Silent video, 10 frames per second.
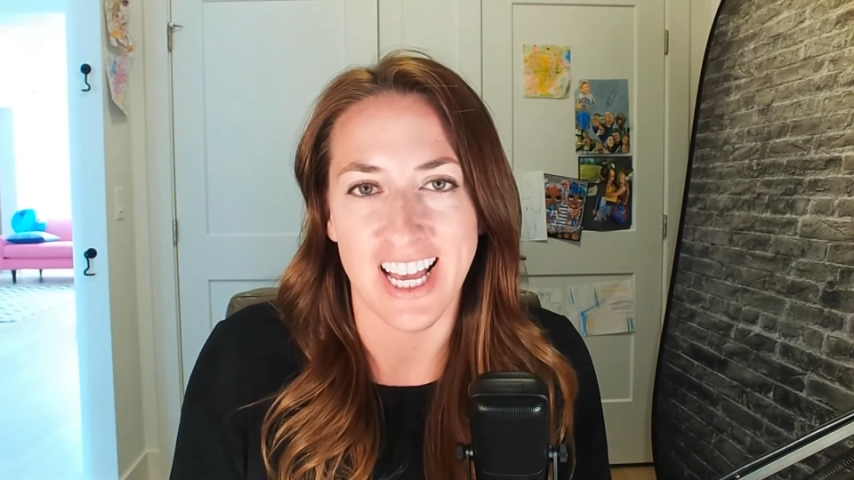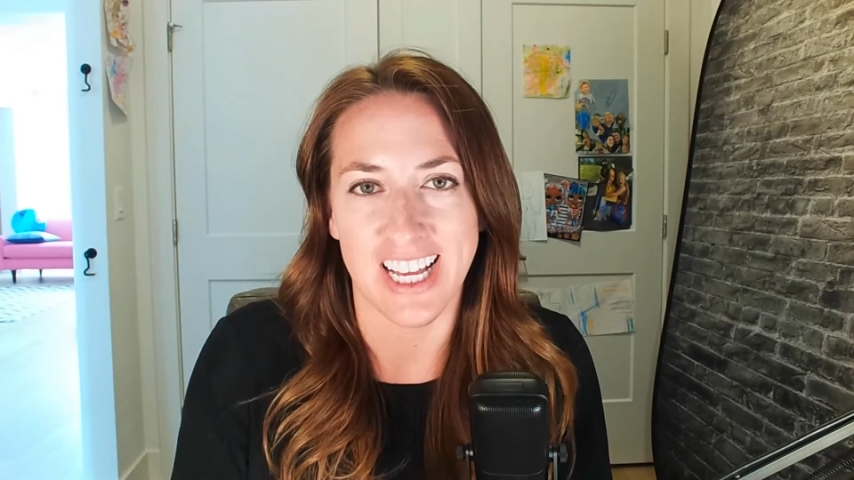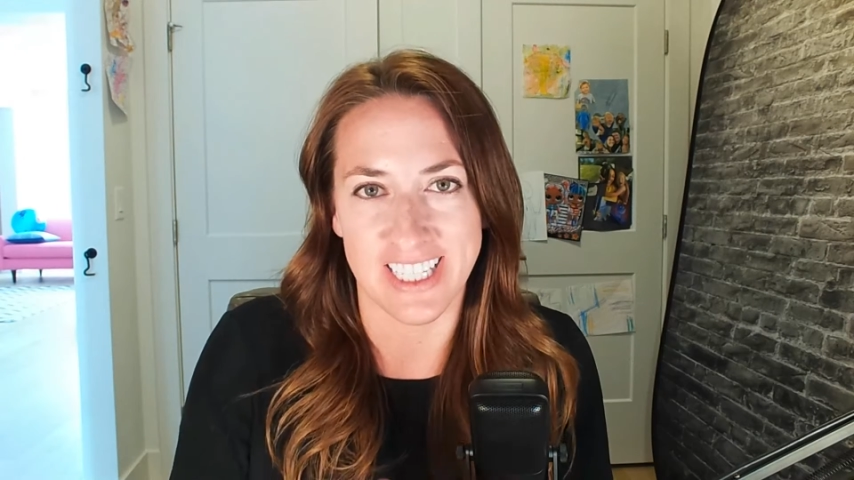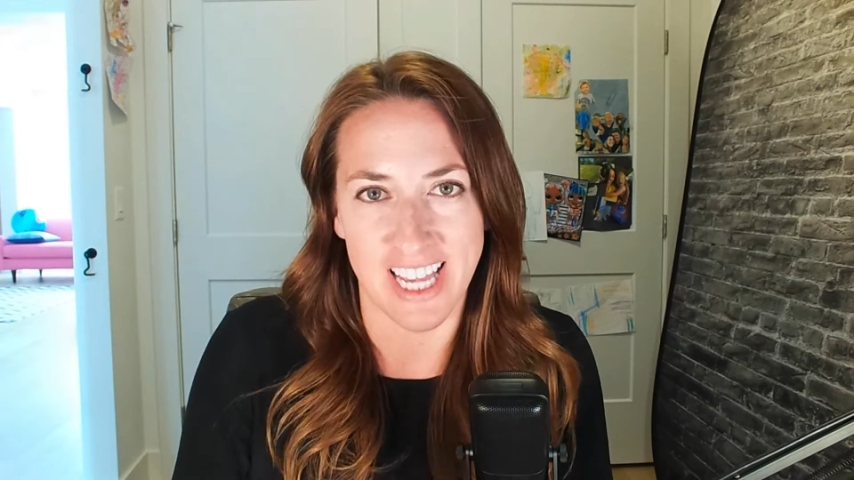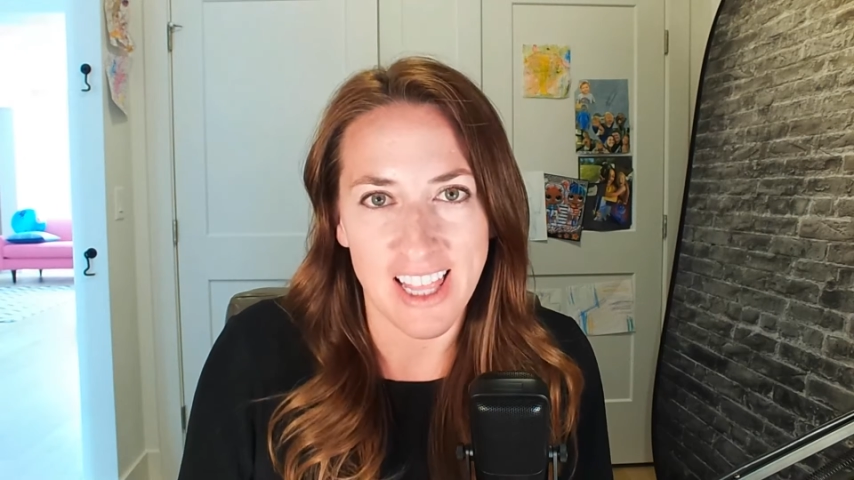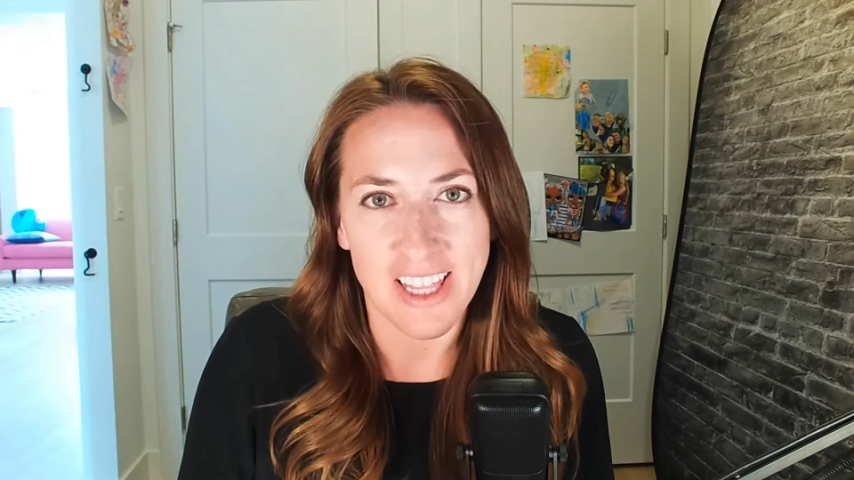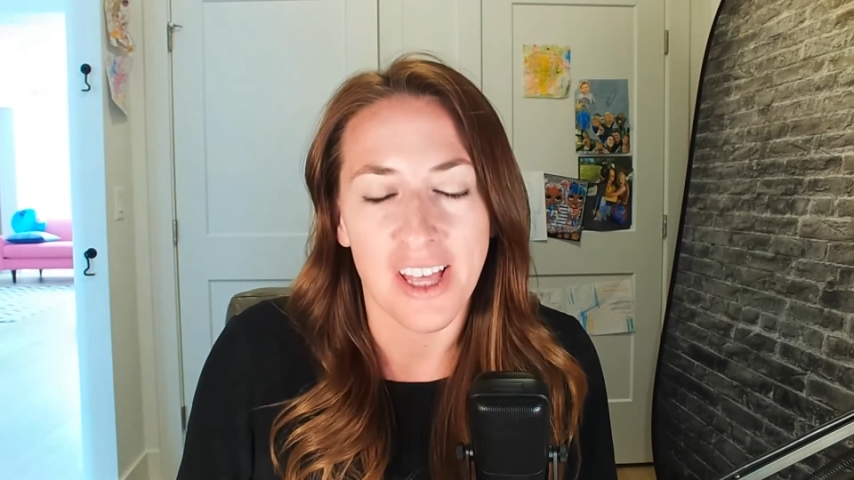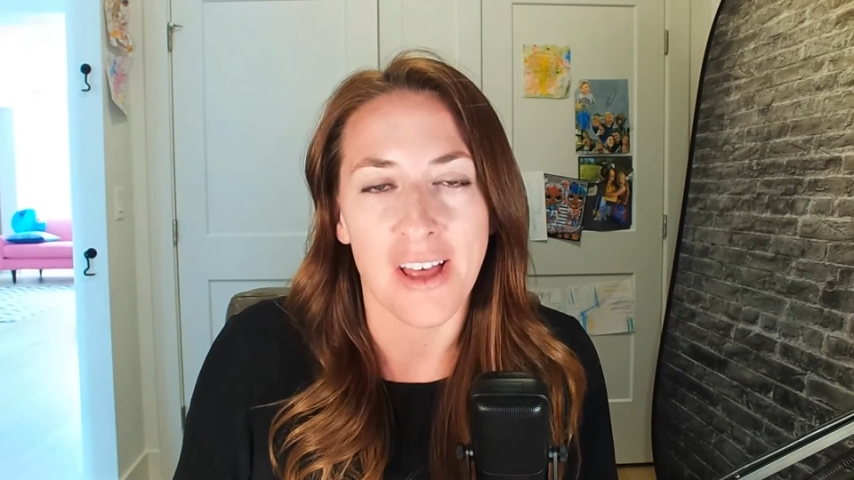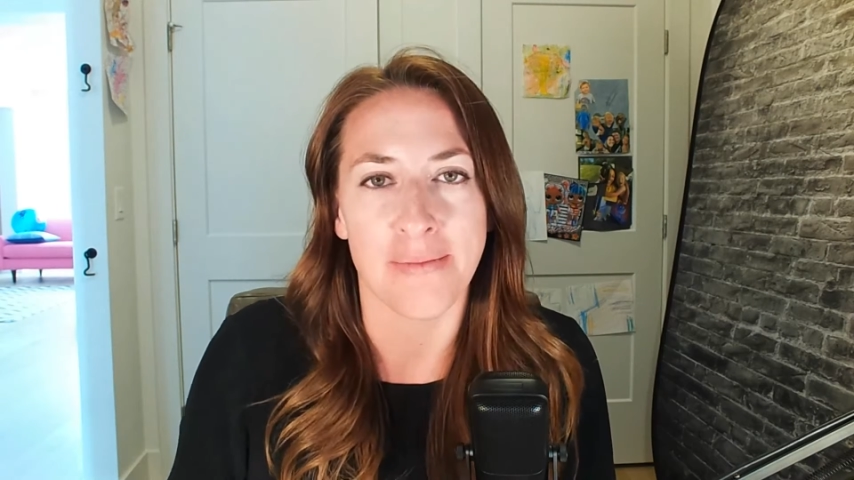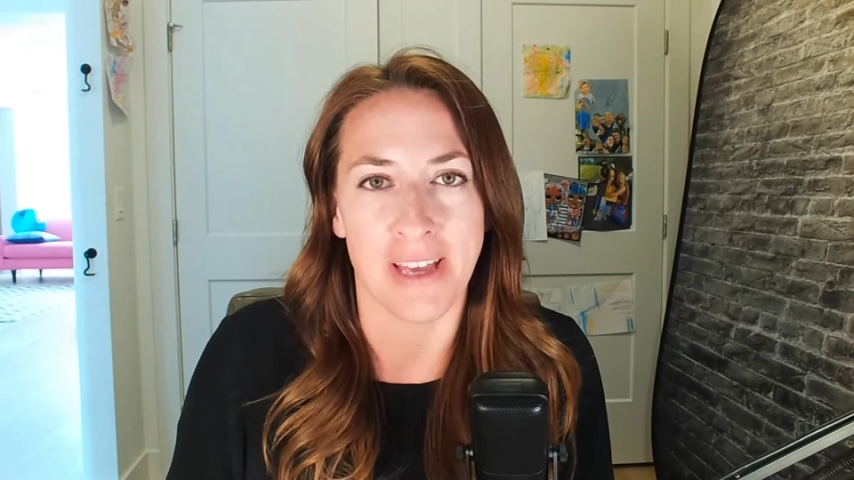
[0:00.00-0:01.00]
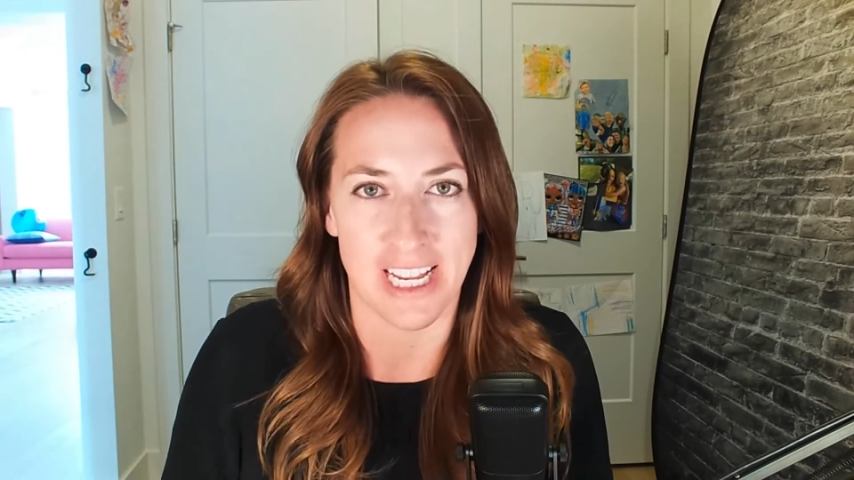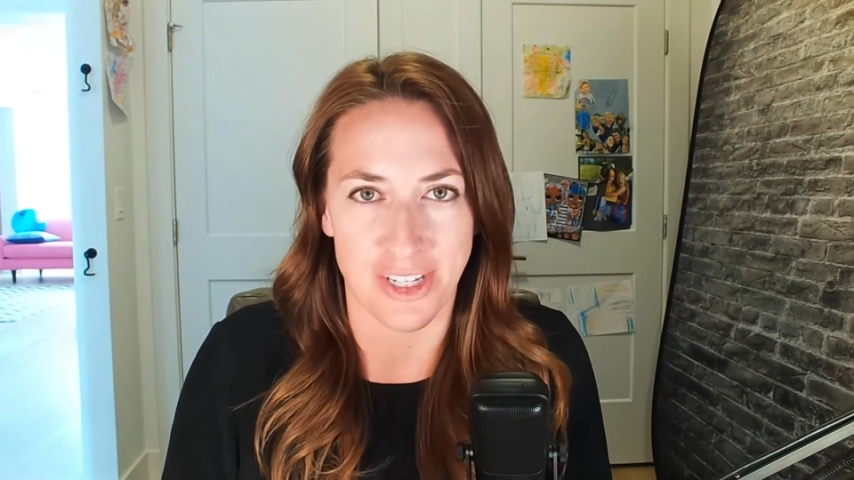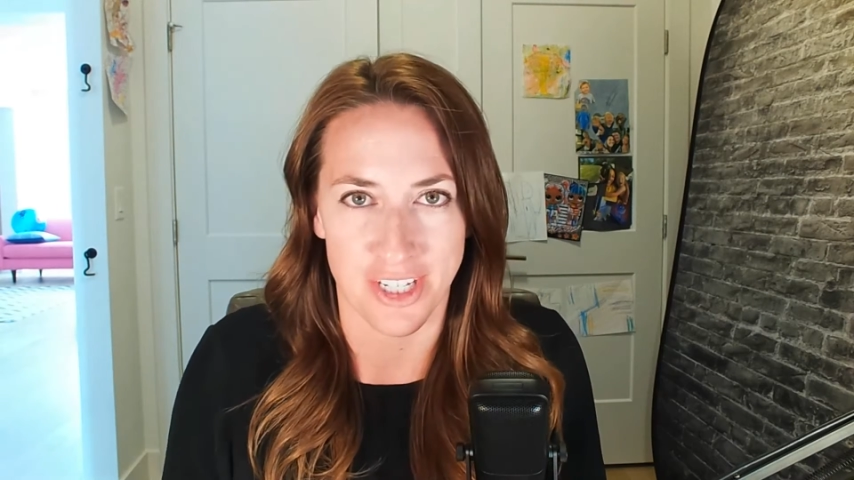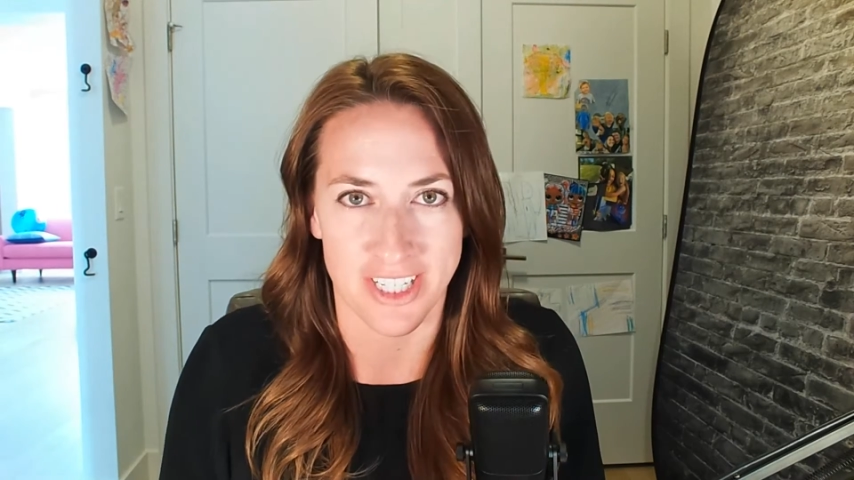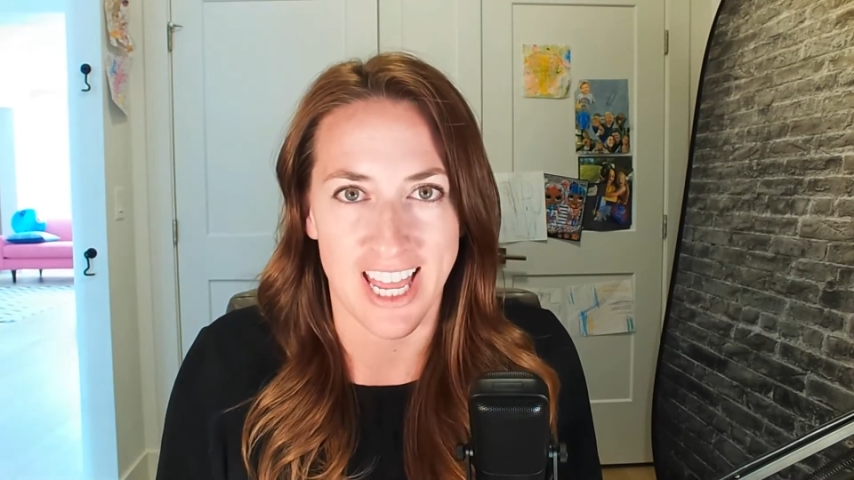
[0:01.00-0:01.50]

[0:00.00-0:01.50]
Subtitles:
a telecom agent